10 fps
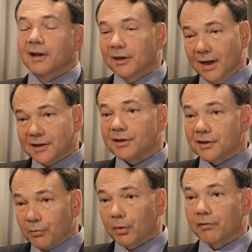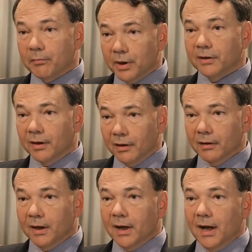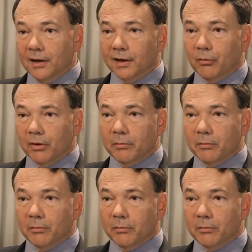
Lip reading: The assets would have been there, and they would